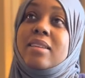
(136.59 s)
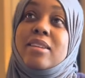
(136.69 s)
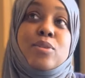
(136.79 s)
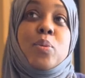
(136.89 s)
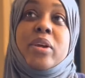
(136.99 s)

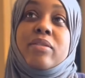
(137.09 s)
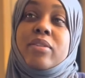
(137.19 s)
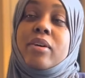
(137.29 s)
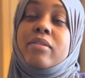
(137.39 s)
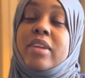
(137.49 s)
this way
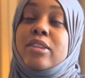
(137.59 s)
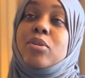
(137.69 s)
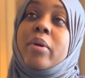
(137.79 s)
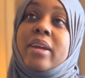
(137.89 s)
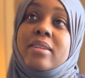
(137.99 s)
of, of
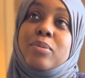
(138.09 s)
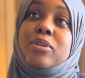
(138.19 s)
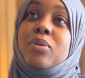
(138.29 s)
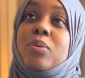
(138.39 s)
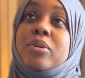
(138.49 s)
interacting
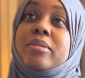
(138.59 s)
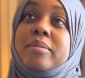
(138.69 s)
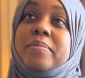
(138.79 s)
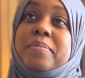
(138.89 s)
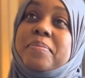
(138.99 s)
with the
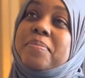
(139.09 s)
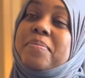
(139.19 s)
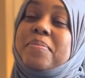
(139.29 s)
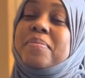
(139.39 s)
world. Mm -hmm.